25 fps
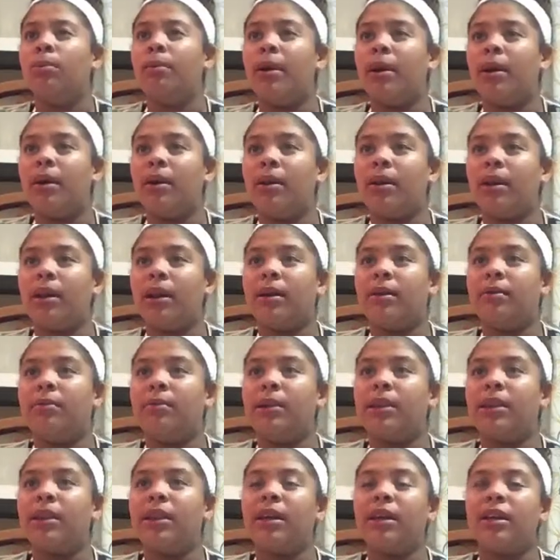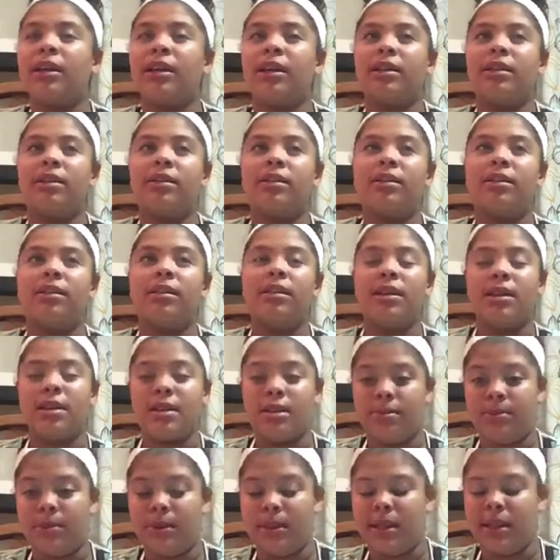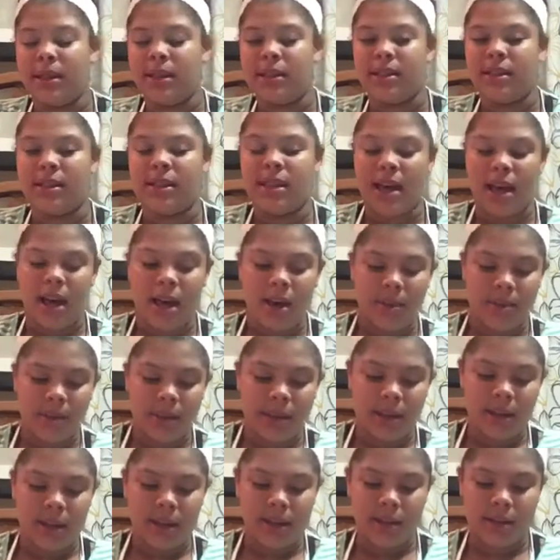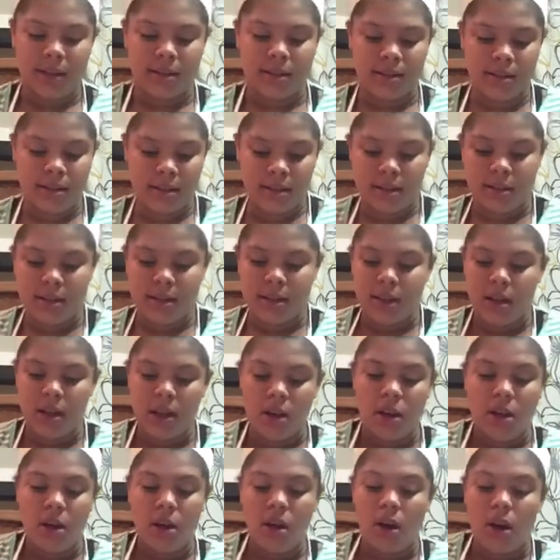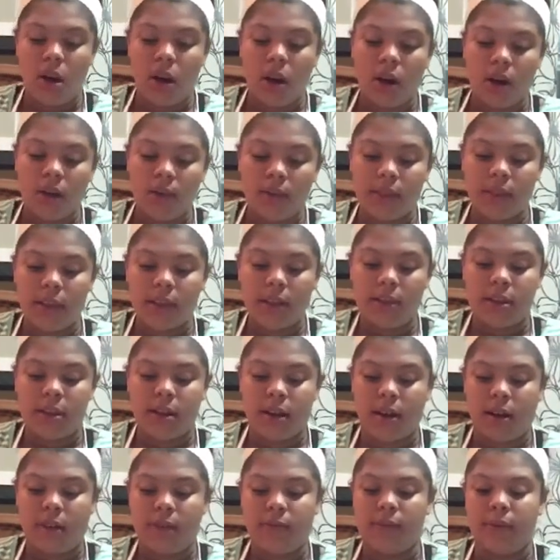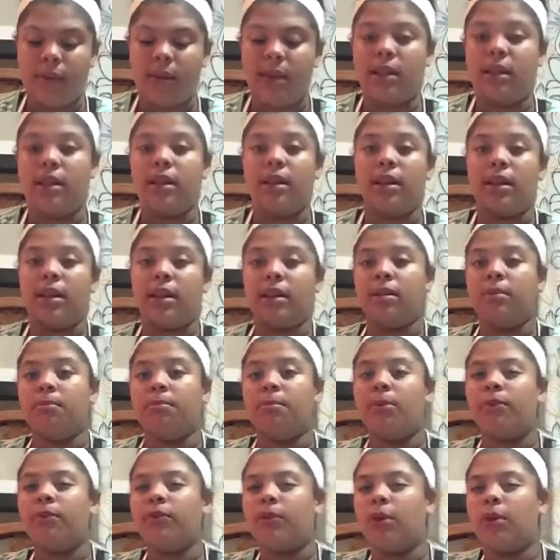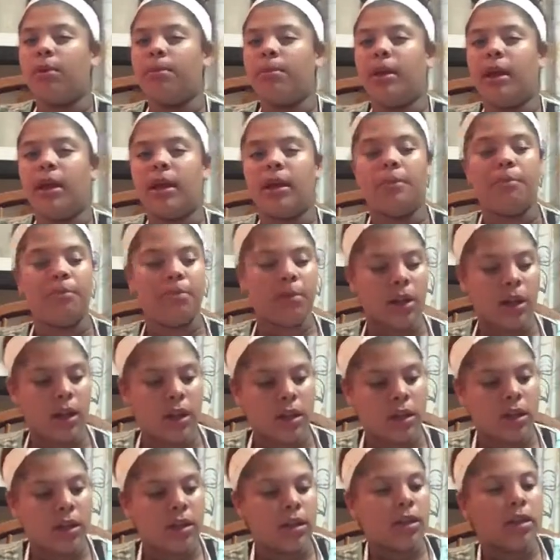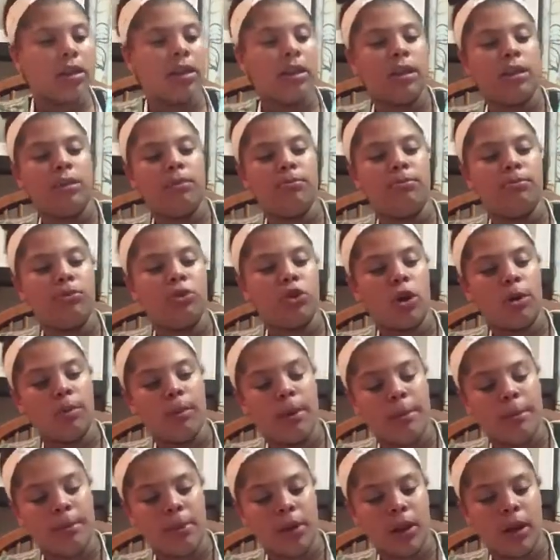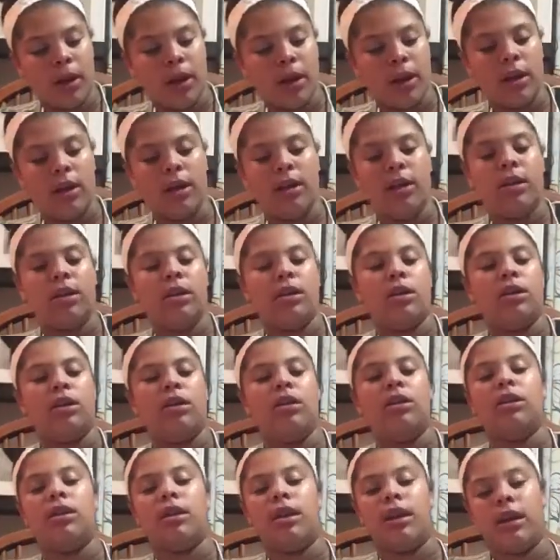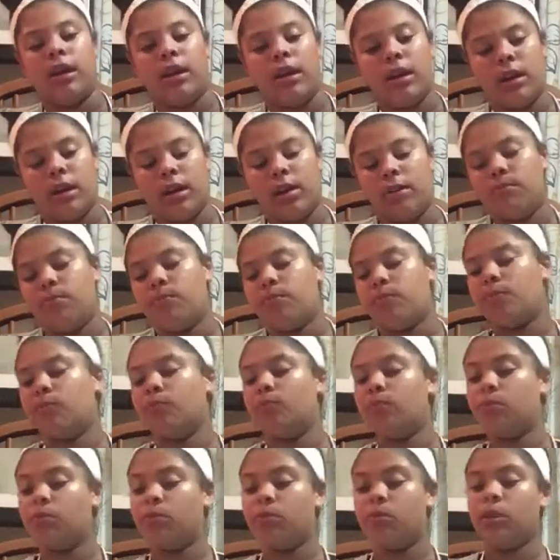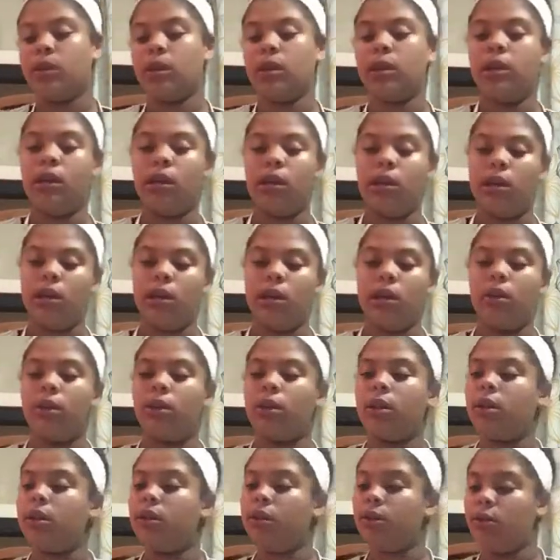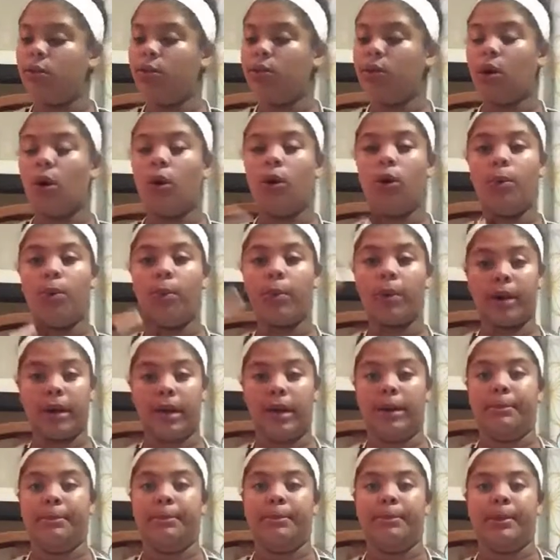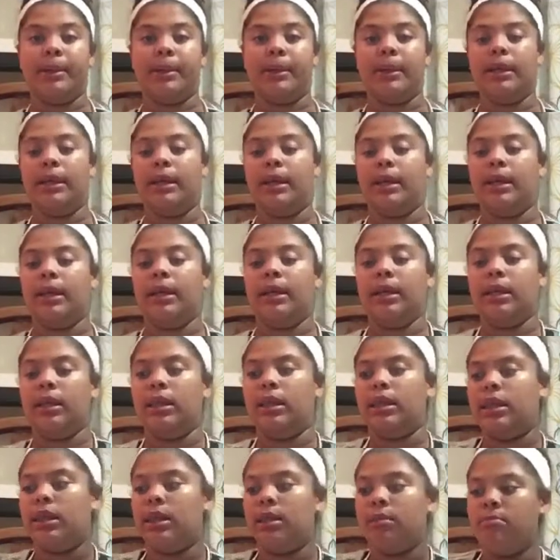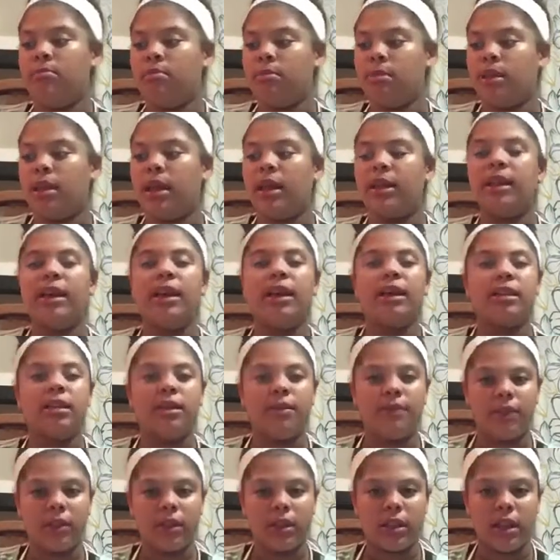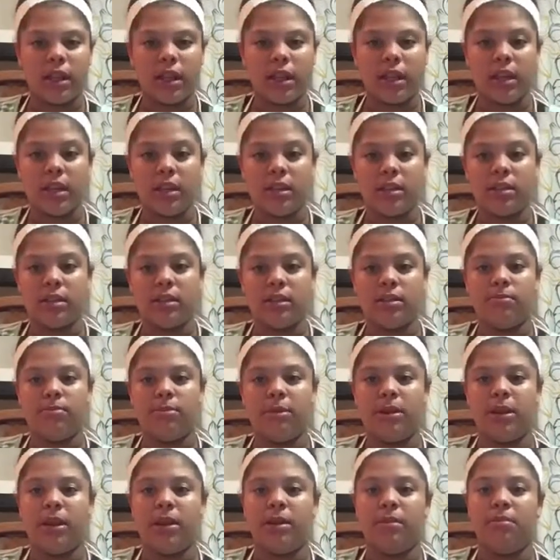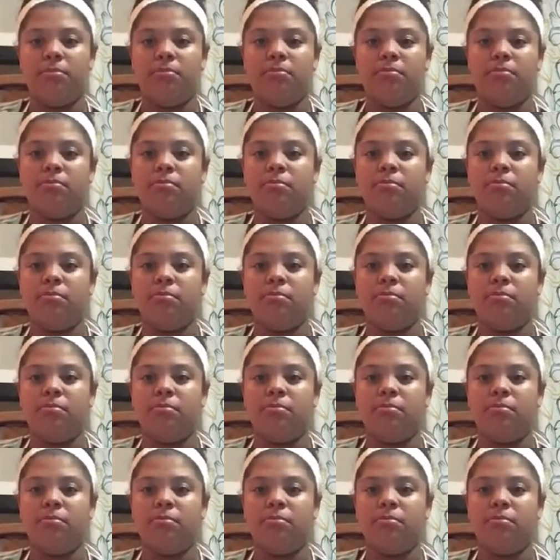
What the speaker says: well, we think it's this, we think it's that, we think it's all of this stuff. And then they perform blood, they draw my blood, they do the whole workup, and they think it's different things, but